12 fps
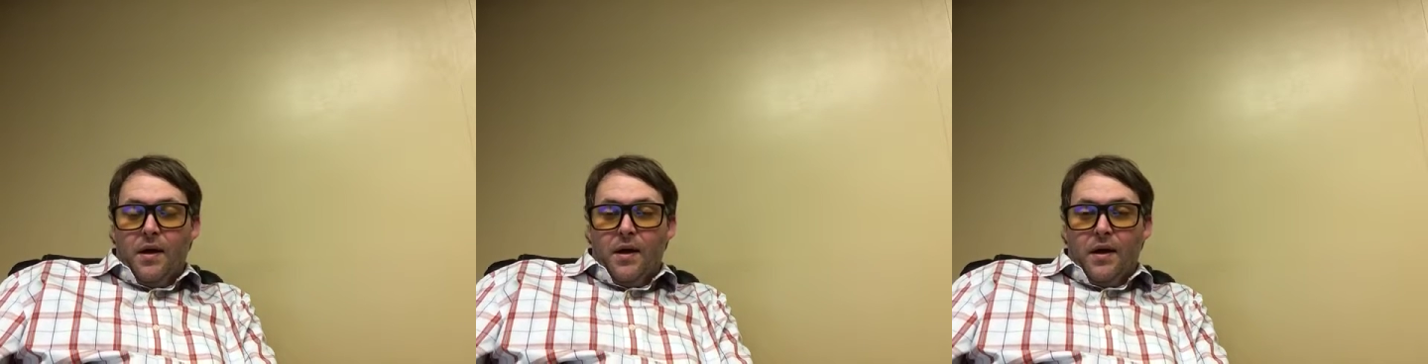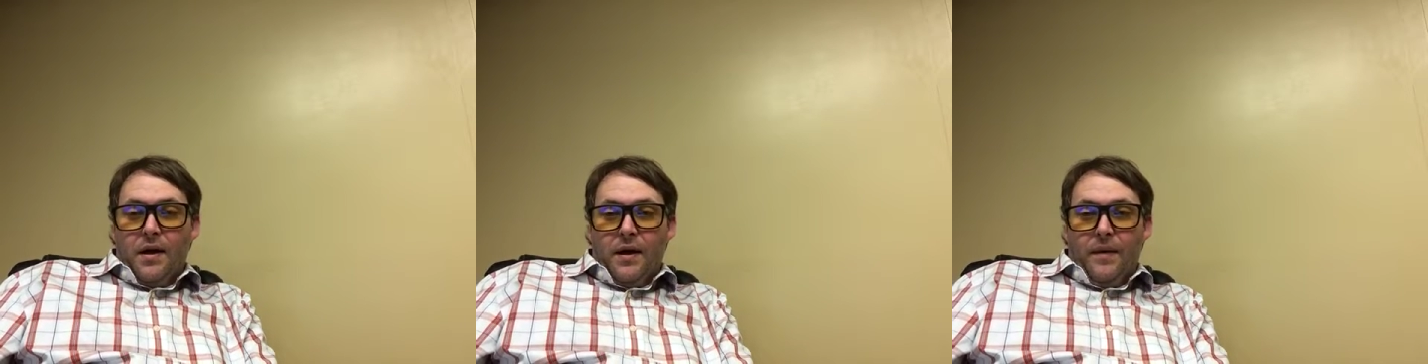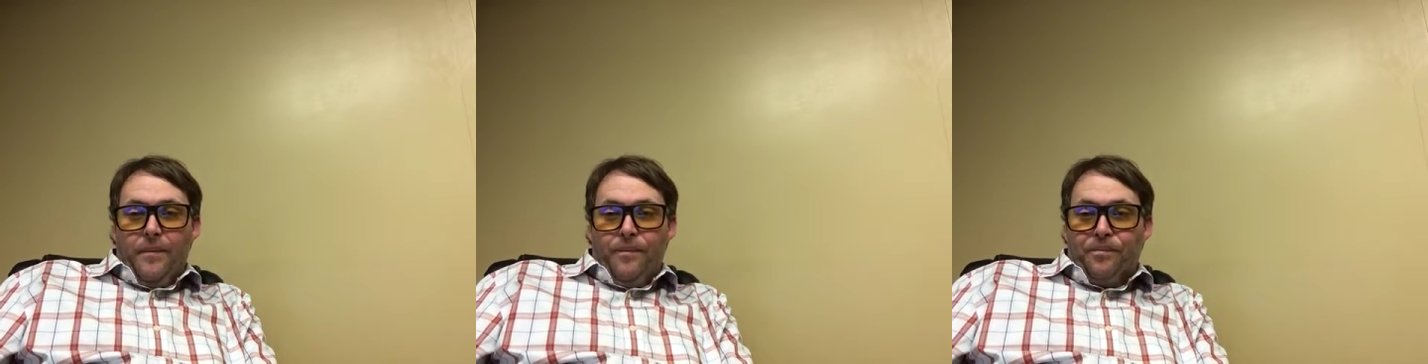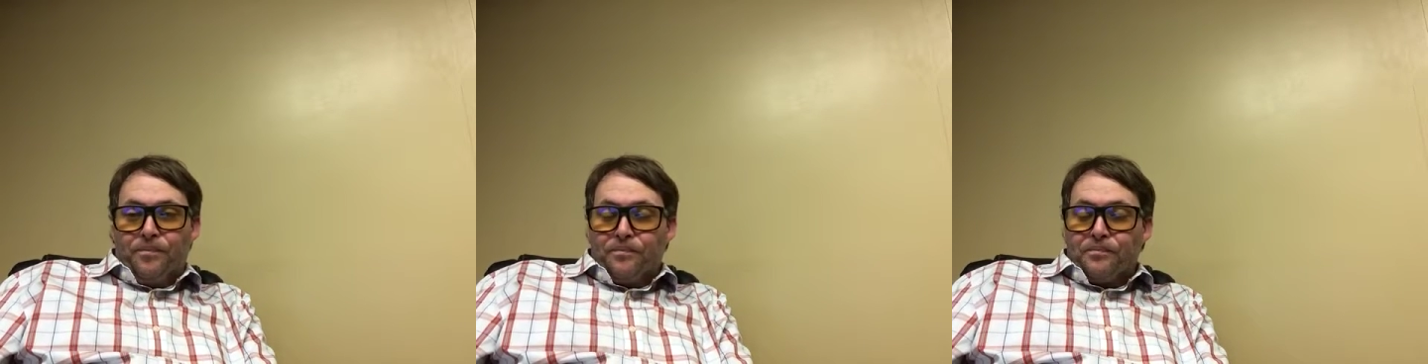And
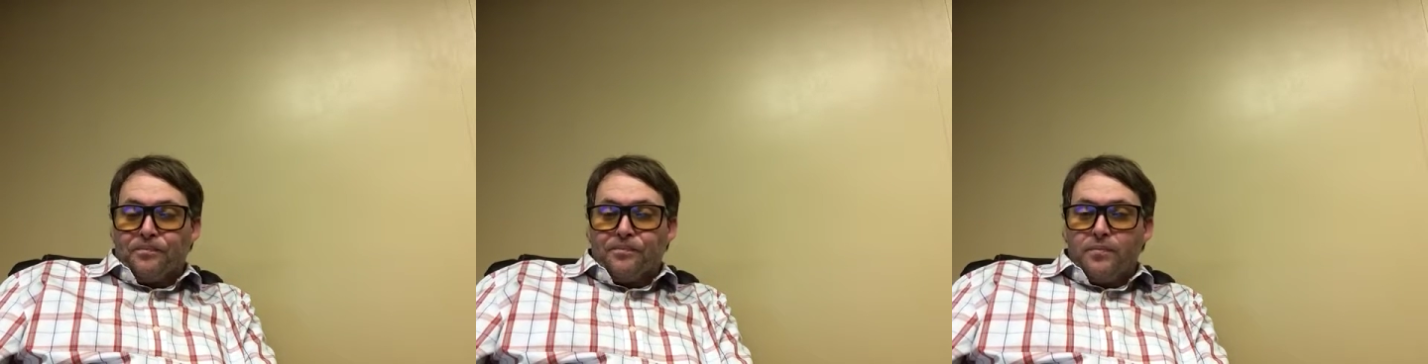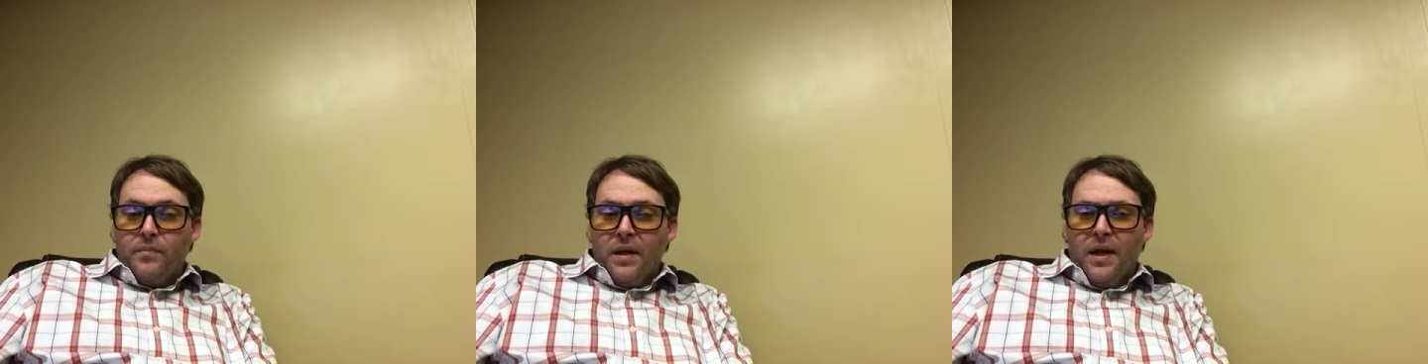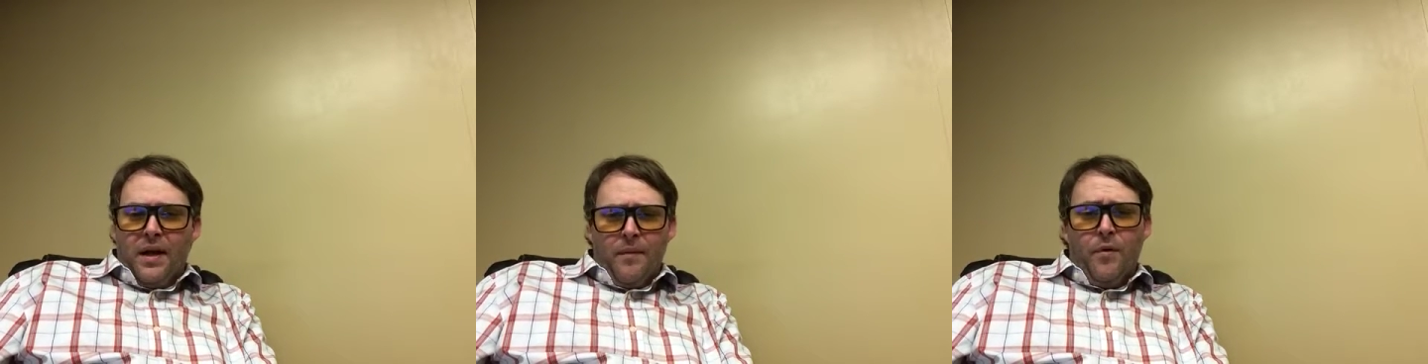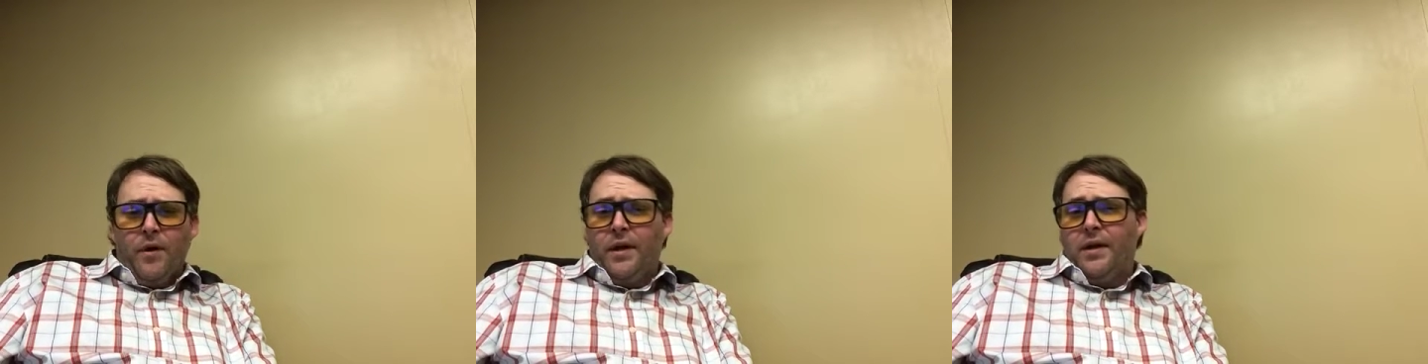I'm
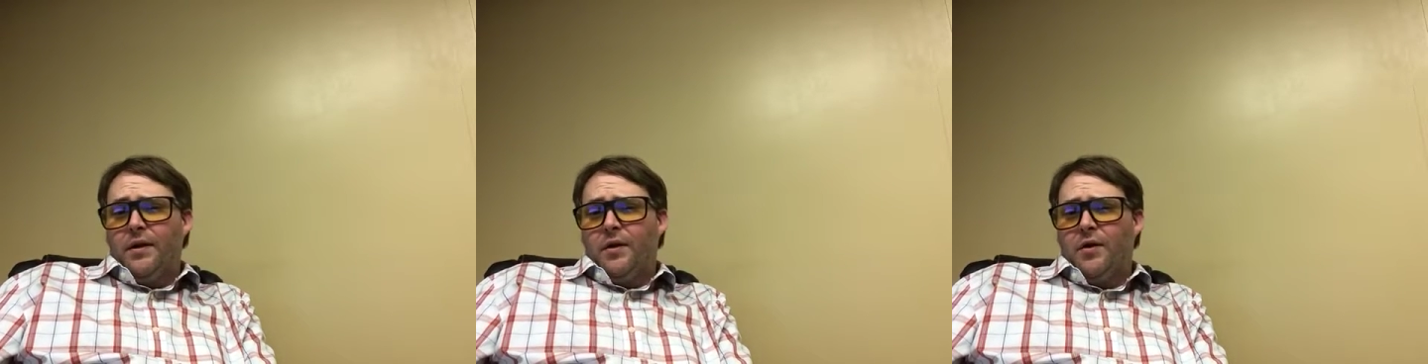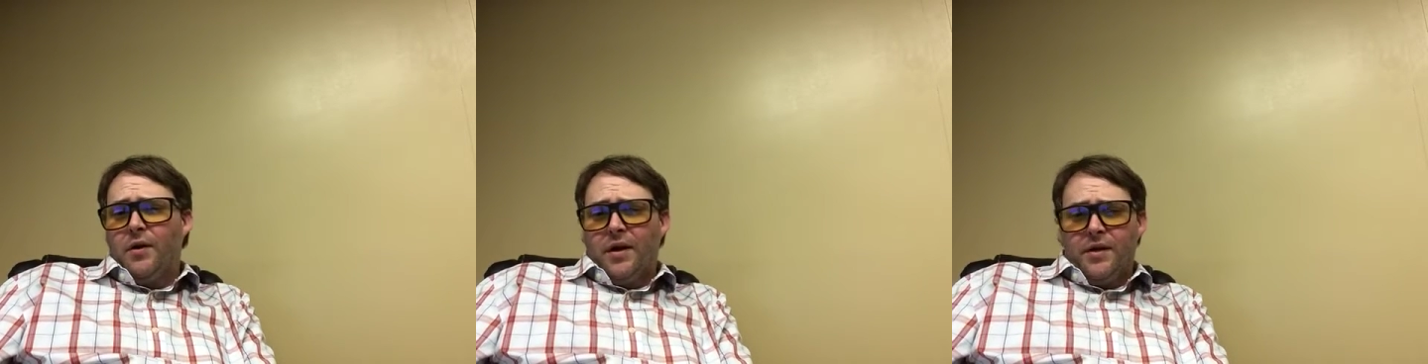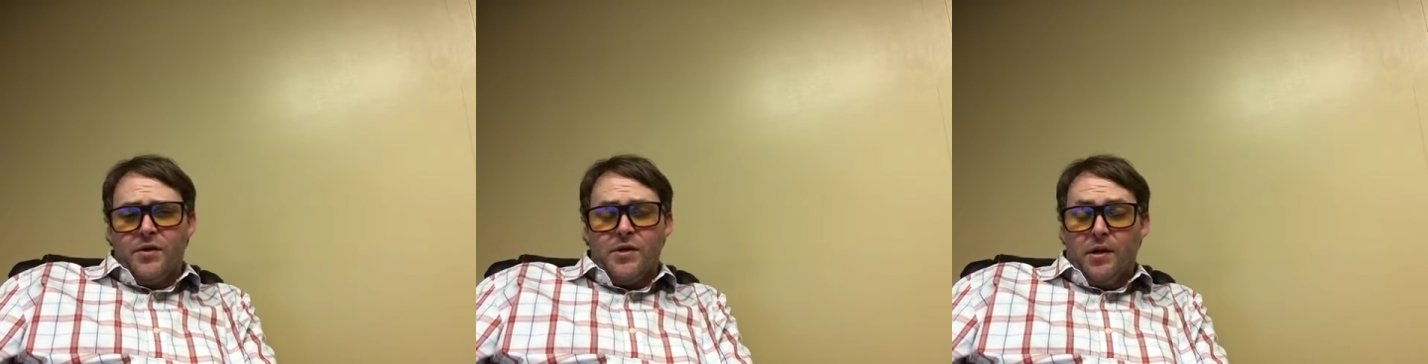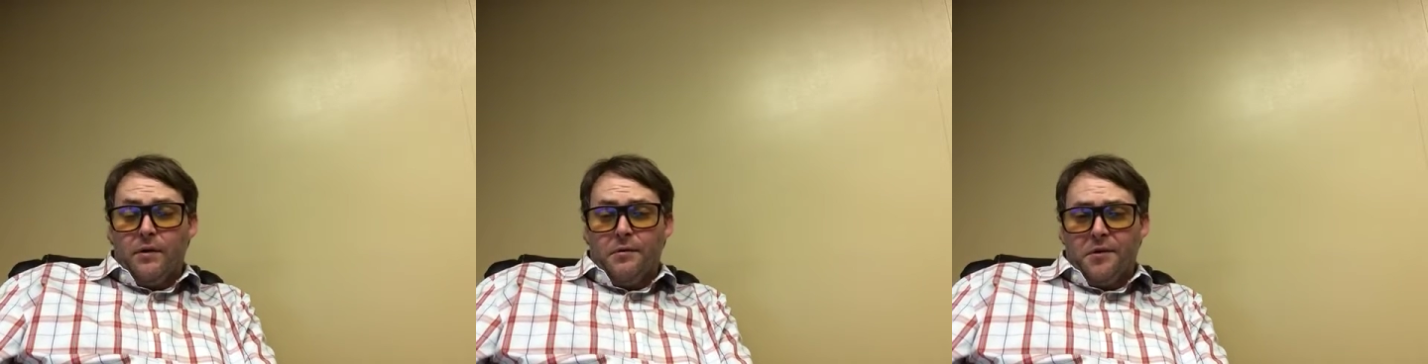really into cooking
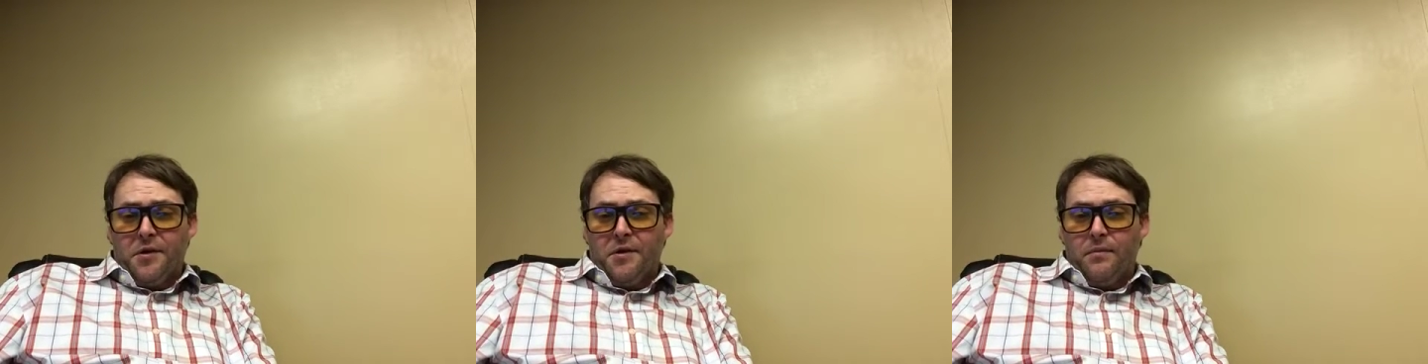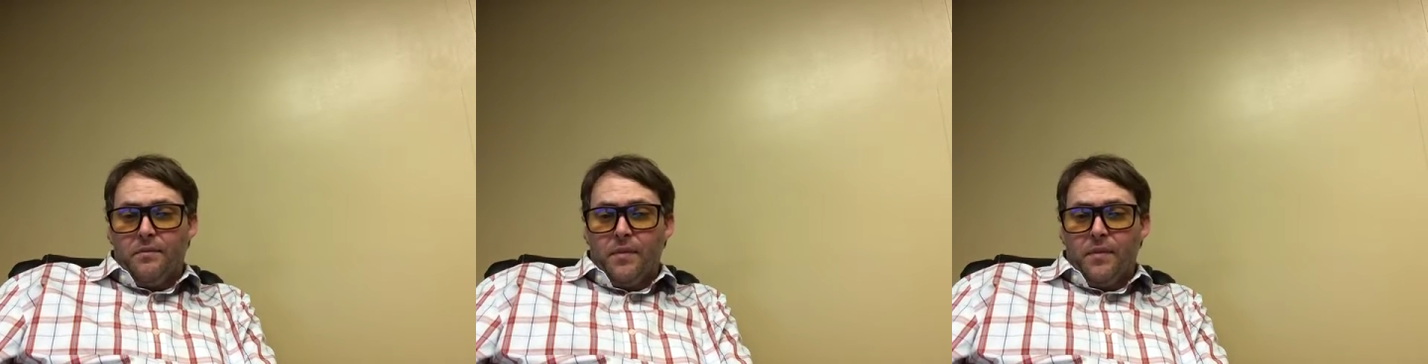shows.